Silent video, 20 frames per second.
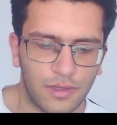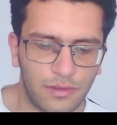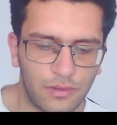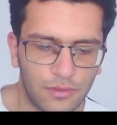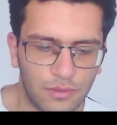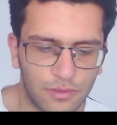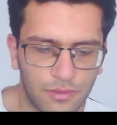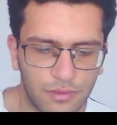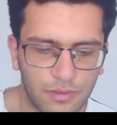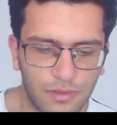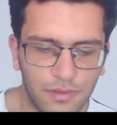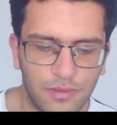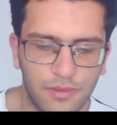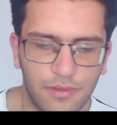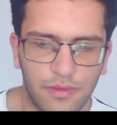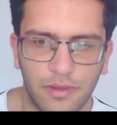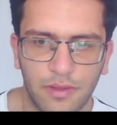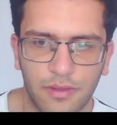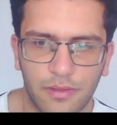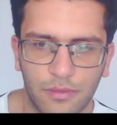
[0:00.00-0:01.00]
not the
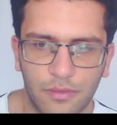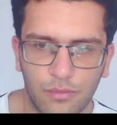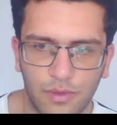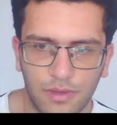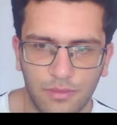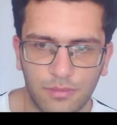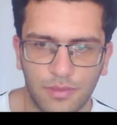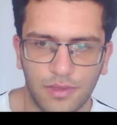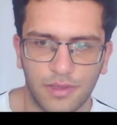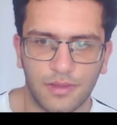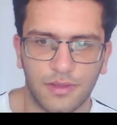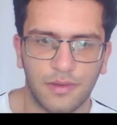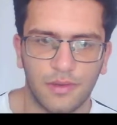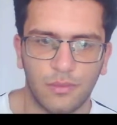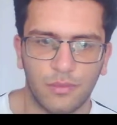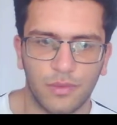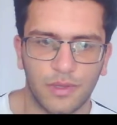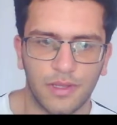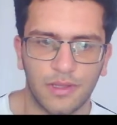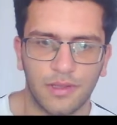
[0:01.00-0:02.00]
easiest one, but
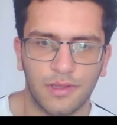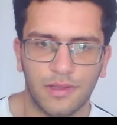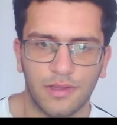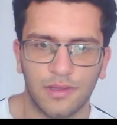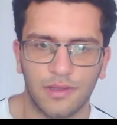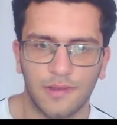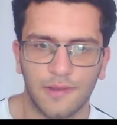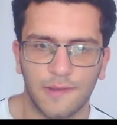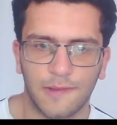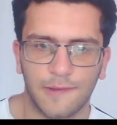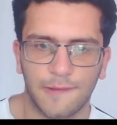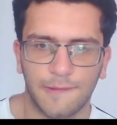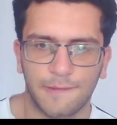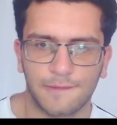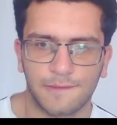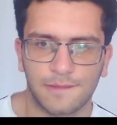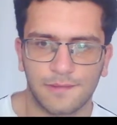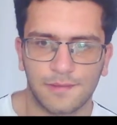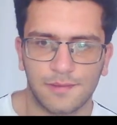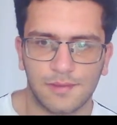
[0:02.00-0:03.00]
anyway.
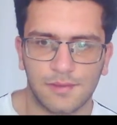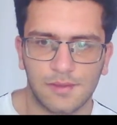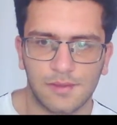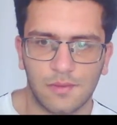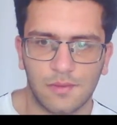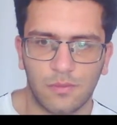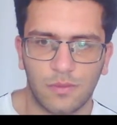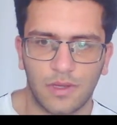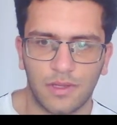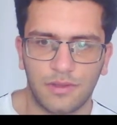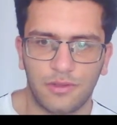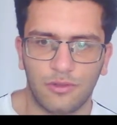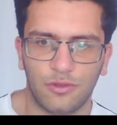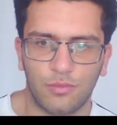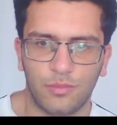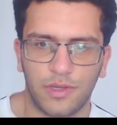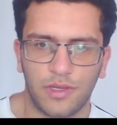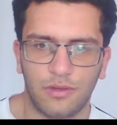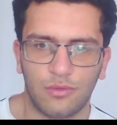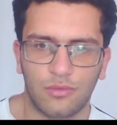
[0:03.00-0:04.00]
What do
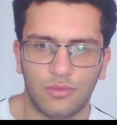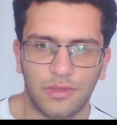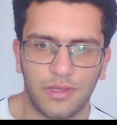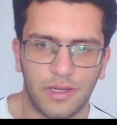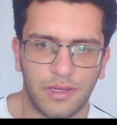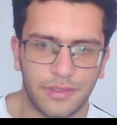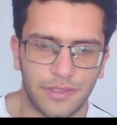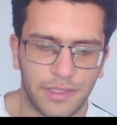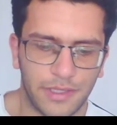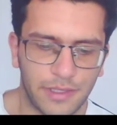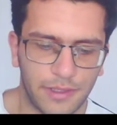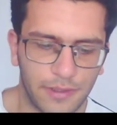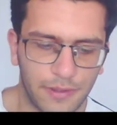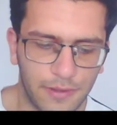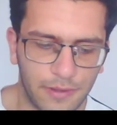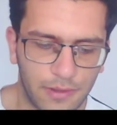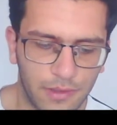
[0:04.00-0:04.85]
you mean, Nuliani?